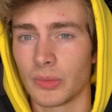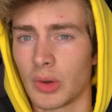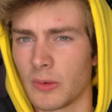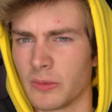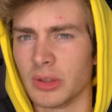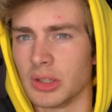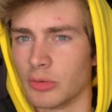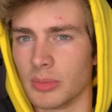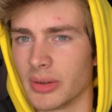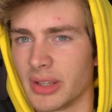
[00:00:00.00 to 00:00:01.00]
hopefully you
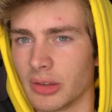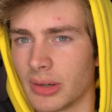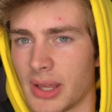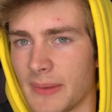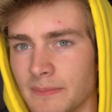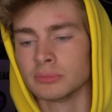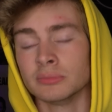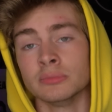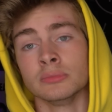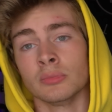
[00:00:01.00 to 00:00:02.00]
won't be able to tell who I am.
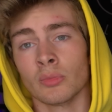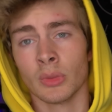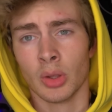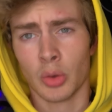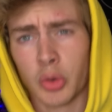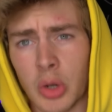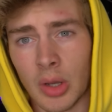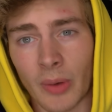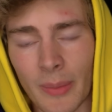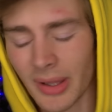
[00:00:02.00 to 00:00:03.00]

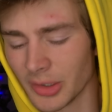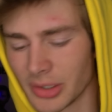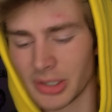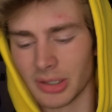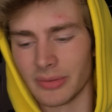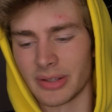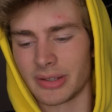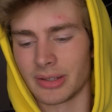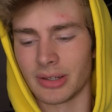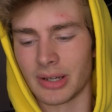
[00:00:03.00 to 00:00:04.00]
Why am I looking
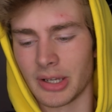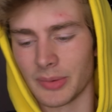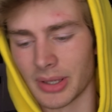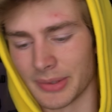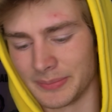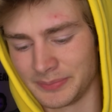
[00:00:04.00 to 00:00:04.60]
nervous? Alright, here we go.